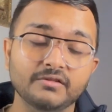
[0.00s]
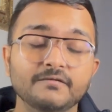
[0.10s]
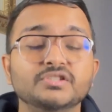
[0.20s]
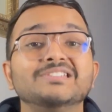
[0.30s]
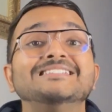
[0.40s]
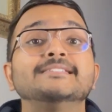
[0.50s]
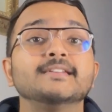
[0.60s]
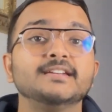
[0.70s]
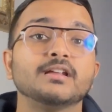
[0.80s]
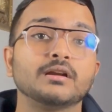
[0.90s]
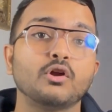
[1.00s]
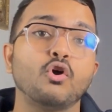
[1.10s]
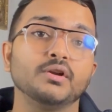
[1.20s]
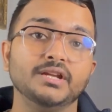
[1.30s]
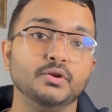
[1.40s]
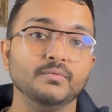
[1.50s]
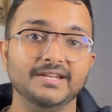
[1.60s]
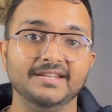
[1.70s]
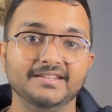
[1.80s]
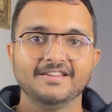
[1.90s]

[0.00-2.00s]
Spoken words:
which is return on equity.